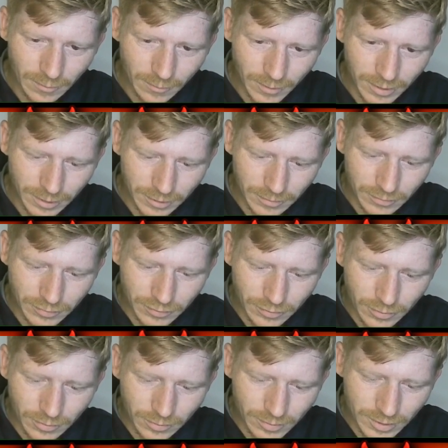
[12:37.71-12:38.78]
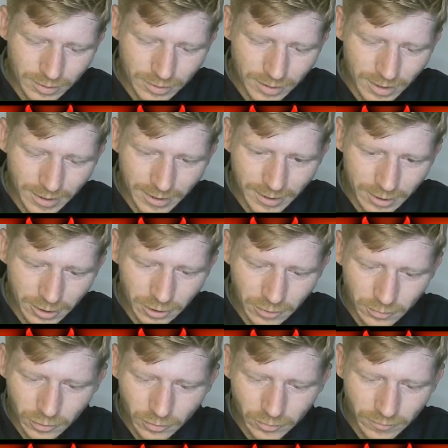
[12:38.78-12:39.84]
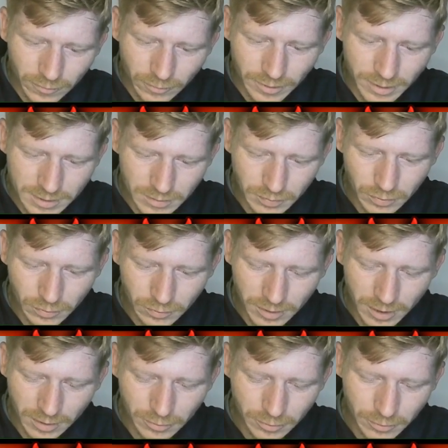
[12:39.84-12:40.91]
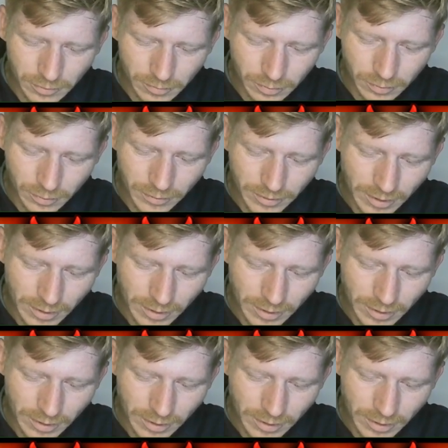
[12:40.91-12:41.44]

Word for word: We could probably try and hit a couple before he gets a Portal Keeper on the board.